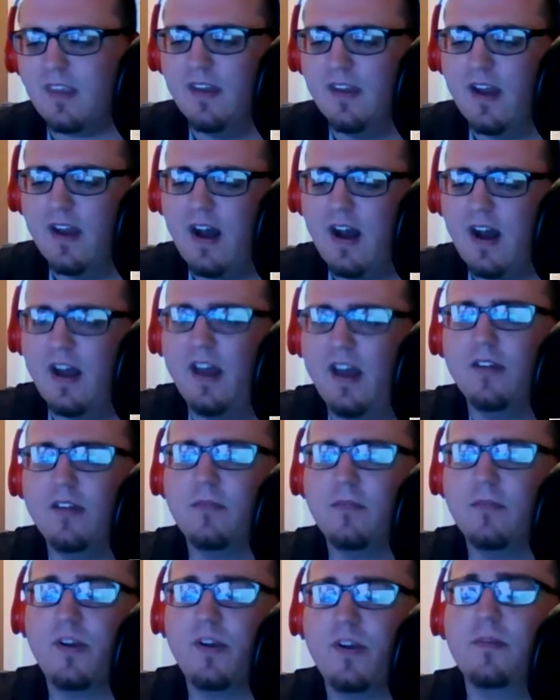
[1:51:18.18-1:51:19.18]

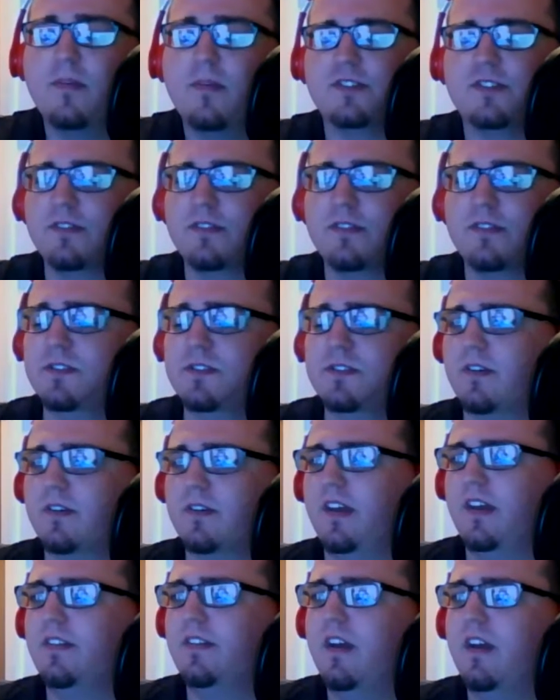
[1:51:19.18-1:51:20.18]
pretty much
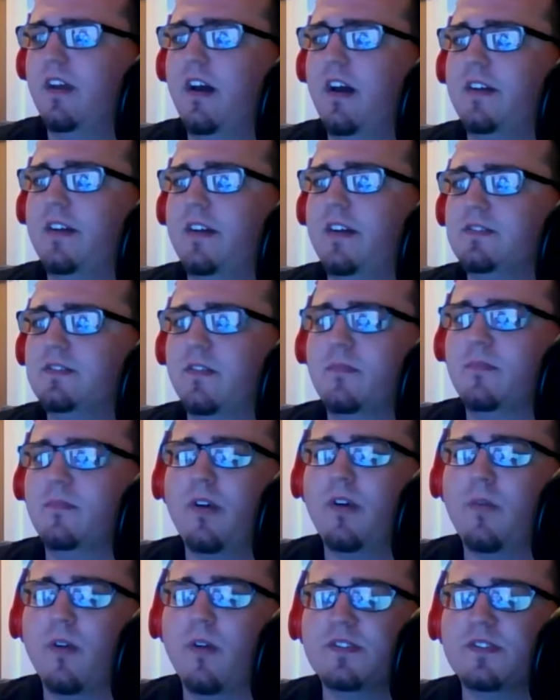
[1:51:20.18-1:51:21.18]
illusory to the
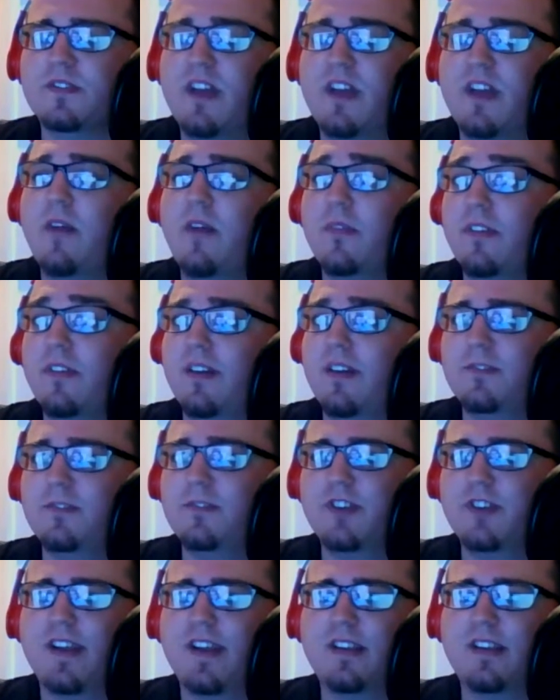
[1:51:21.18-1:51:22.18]
point where it's not really
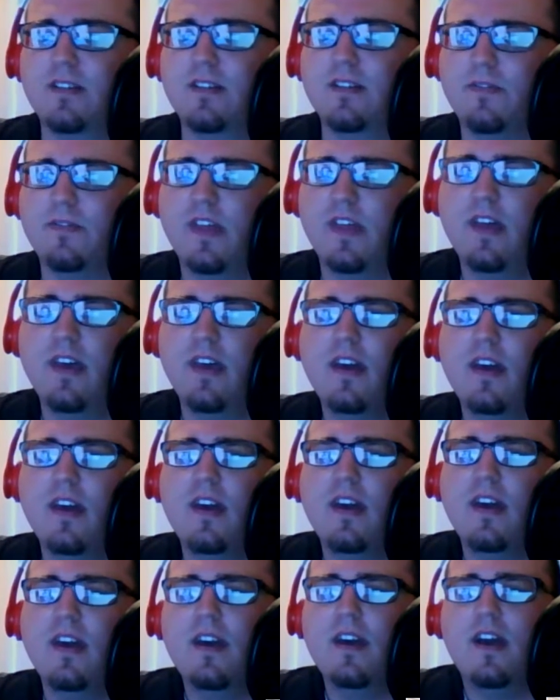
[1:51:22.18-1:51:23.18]
objective.
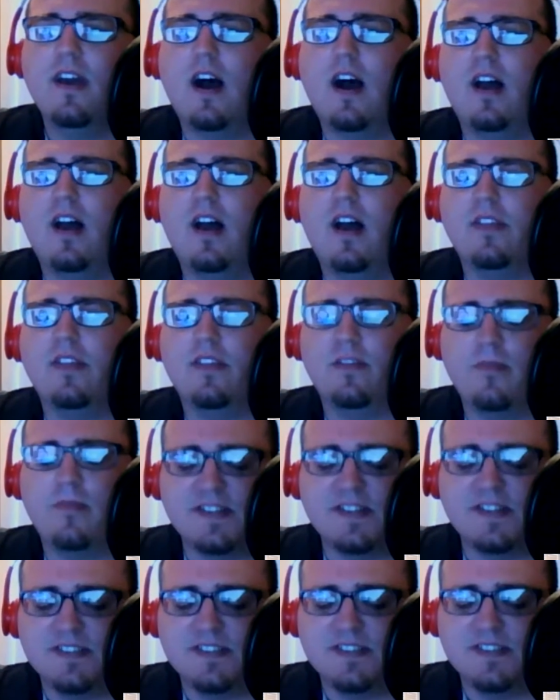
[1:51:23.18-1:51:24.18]

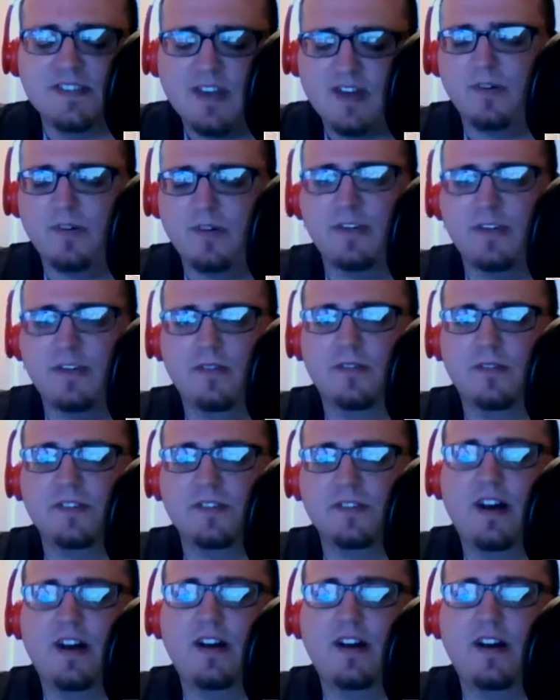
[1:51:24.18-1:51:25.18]
My second point was
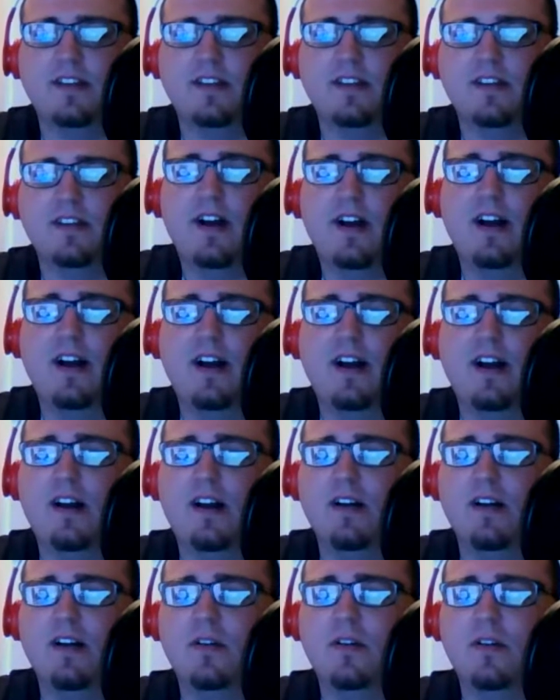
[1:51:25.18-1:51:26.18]
on,
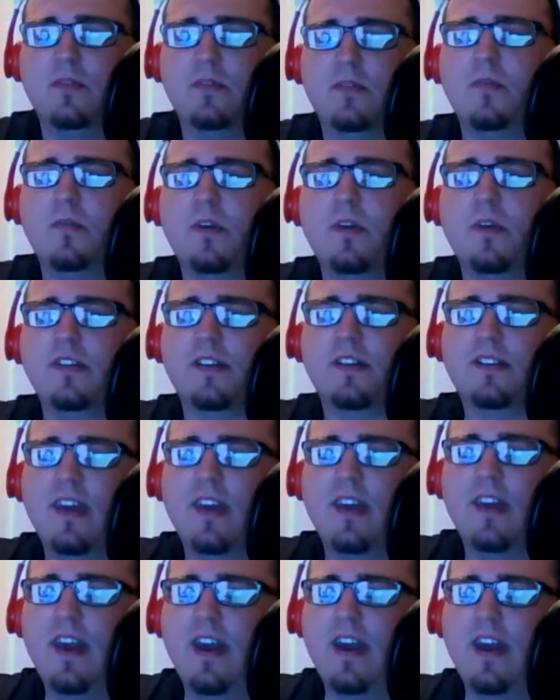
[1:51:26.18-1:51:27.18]
we
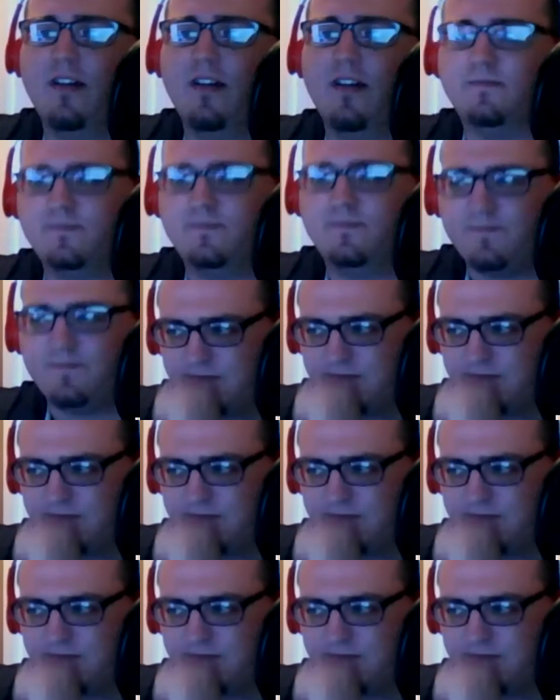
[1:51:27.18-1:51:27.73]
looked at